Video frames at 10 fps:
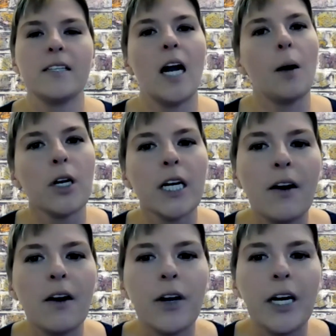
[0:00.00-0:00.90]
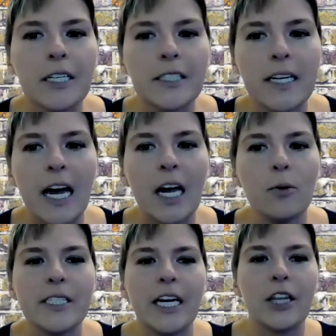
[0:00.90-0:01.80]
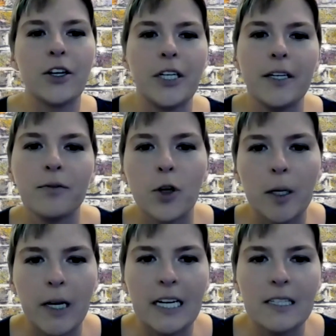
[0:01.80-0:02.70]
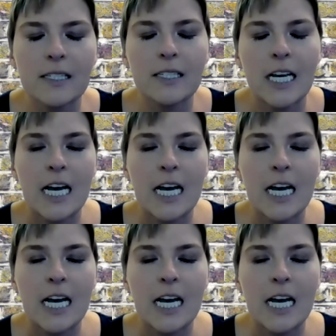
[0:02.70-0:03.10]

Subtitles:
that I'm going to cover here today would take 30 to 40 minutes.